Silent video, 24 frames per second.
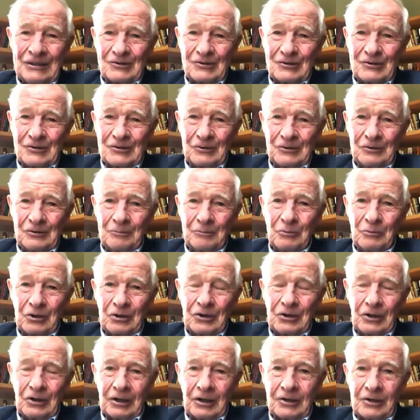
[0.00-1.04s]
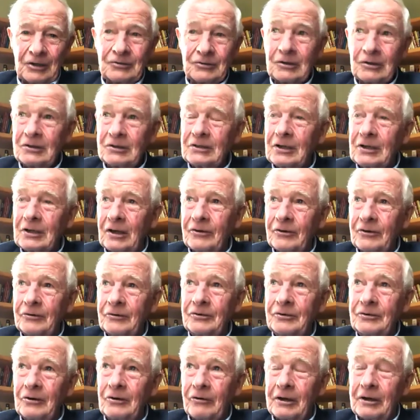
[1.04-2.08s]
to McGill. I should tell you, Derek,
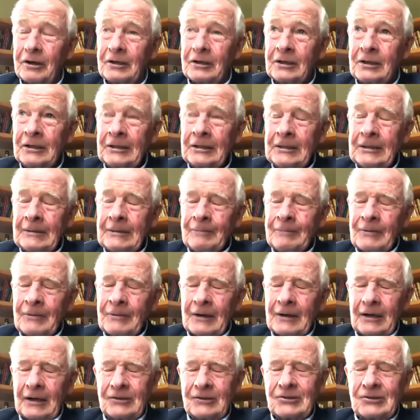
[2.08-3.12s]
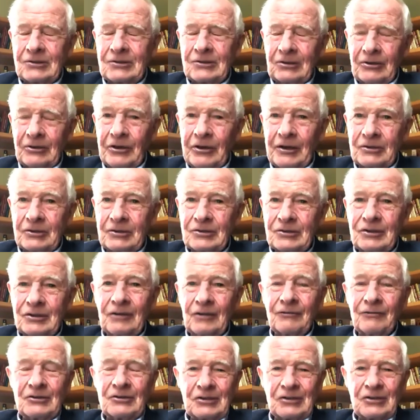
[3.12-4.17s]
I still get shivers up and down my
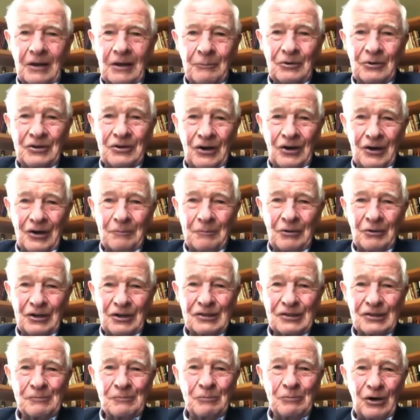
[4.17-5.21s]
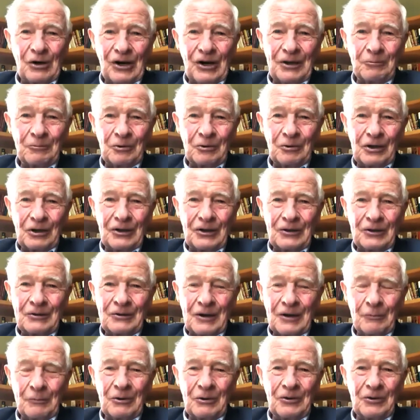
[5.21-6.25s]
spine when I come in through the Rodick gates.
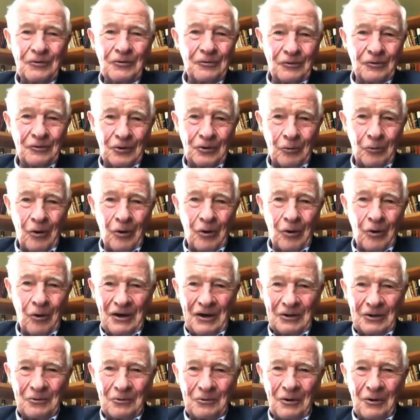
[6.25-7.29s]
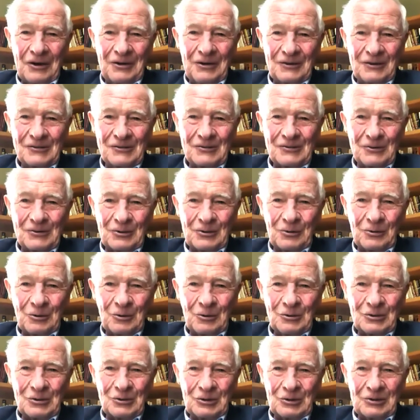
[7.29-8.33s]
I love that great institution, and
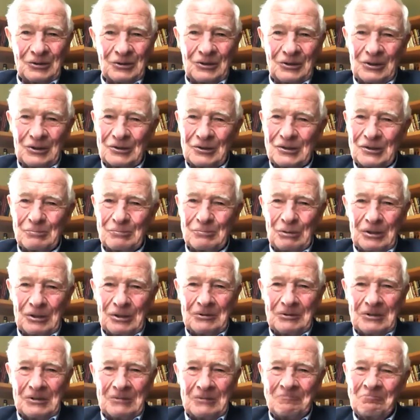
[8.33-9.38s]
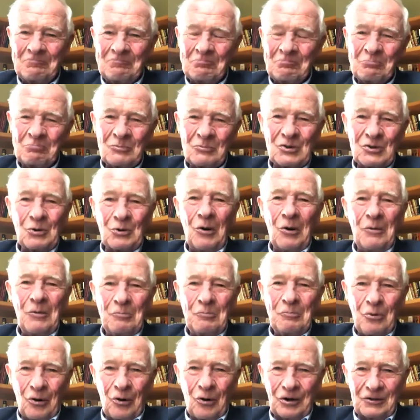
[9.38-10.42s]
it's been so important to higher
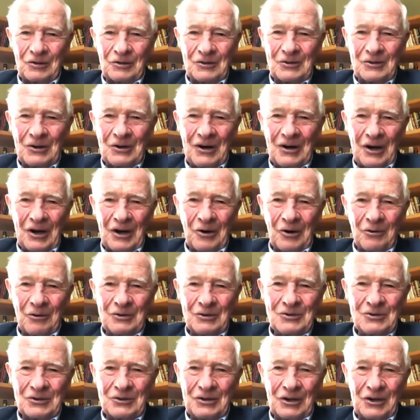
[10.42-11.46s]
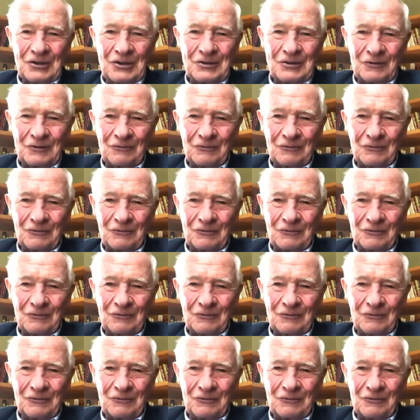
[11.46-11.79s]
education for such a long time.